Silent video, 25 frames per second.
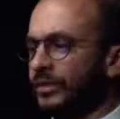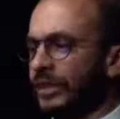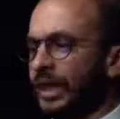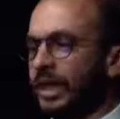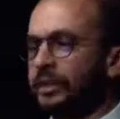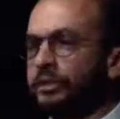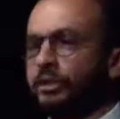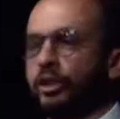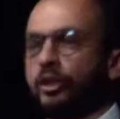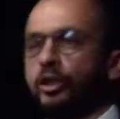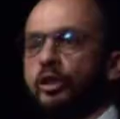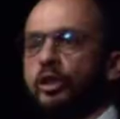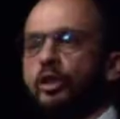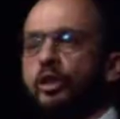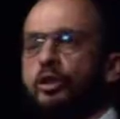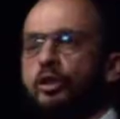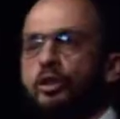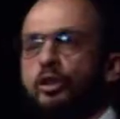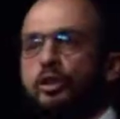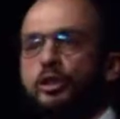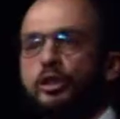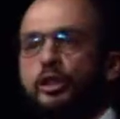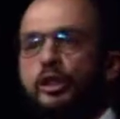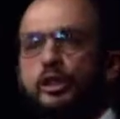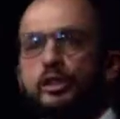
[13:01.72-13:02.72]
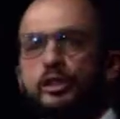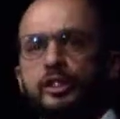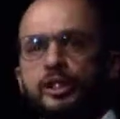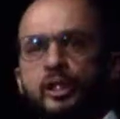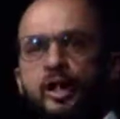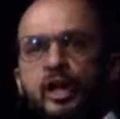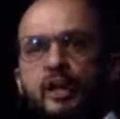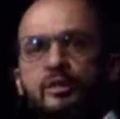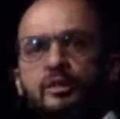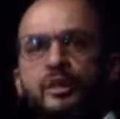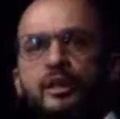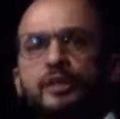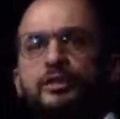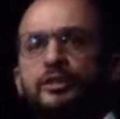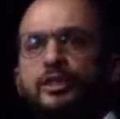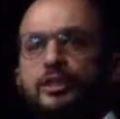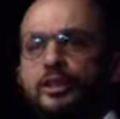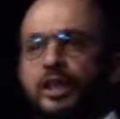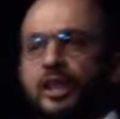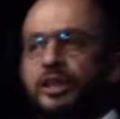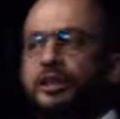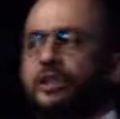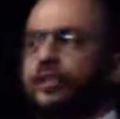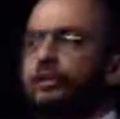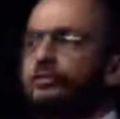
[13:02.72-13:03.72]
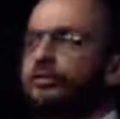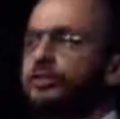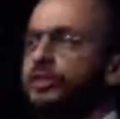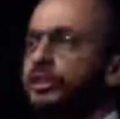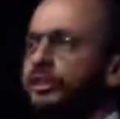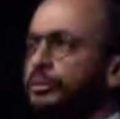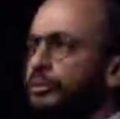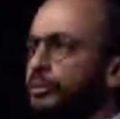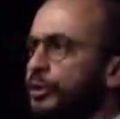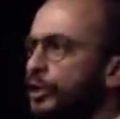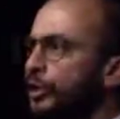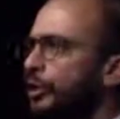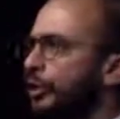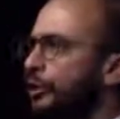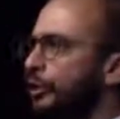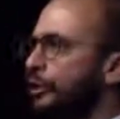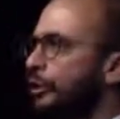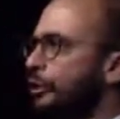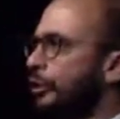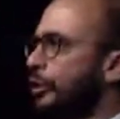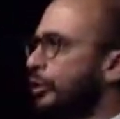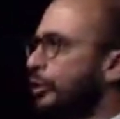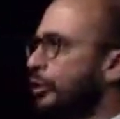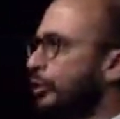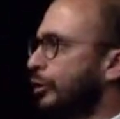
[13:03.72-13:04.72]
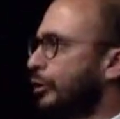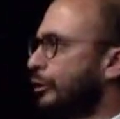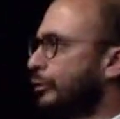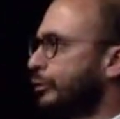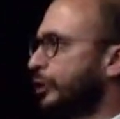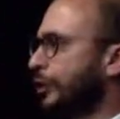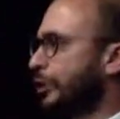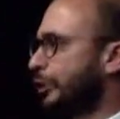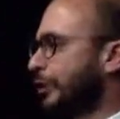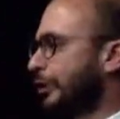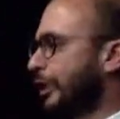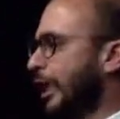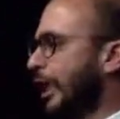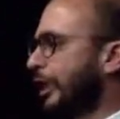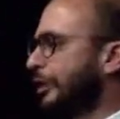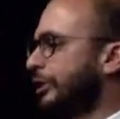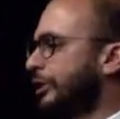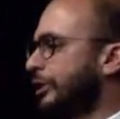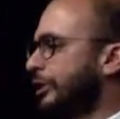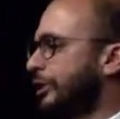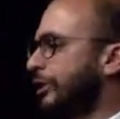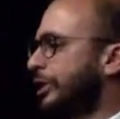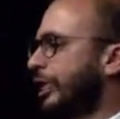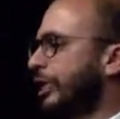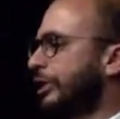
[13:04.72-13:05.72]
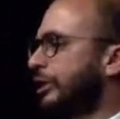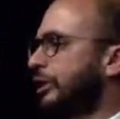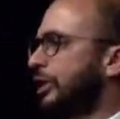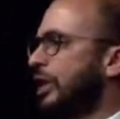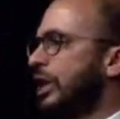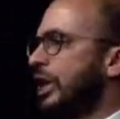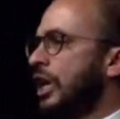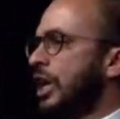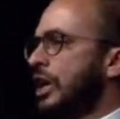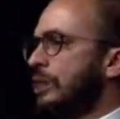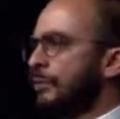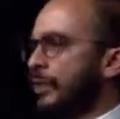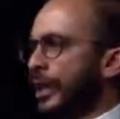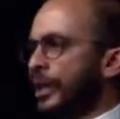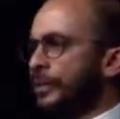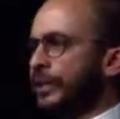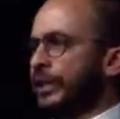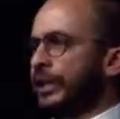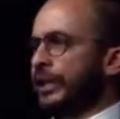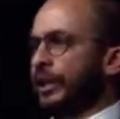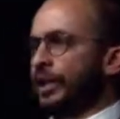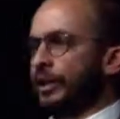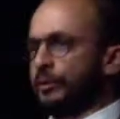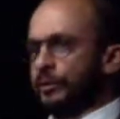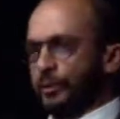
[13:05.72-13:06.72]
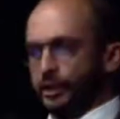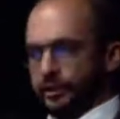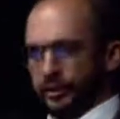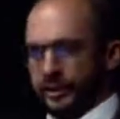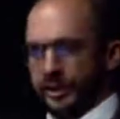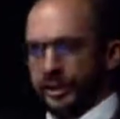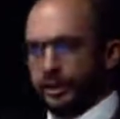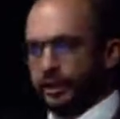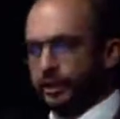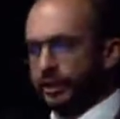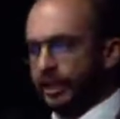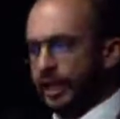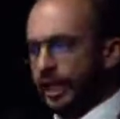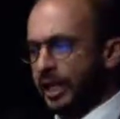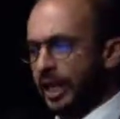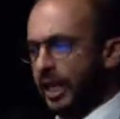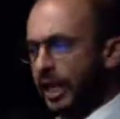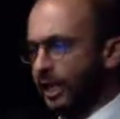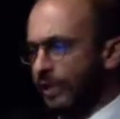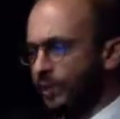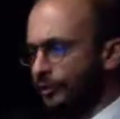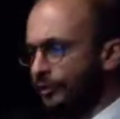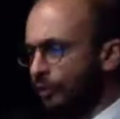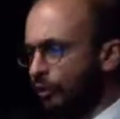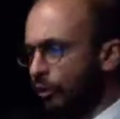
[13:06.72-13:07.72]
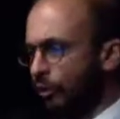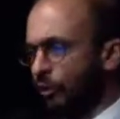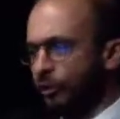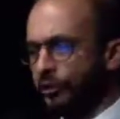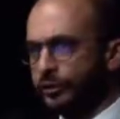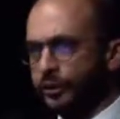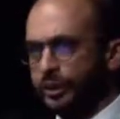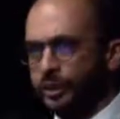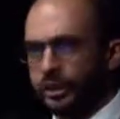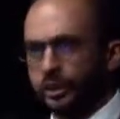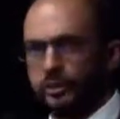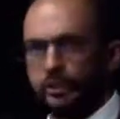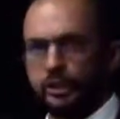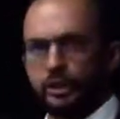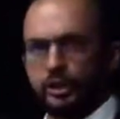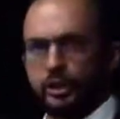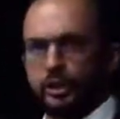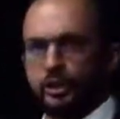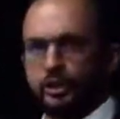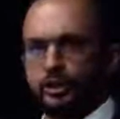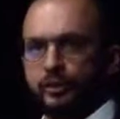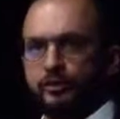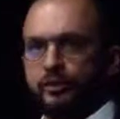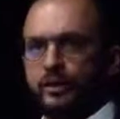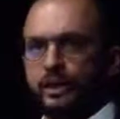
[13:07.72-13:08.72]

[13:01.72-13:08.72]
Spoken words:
So in conclusions, main results of this study is that primary care professionals are involved in the majority of the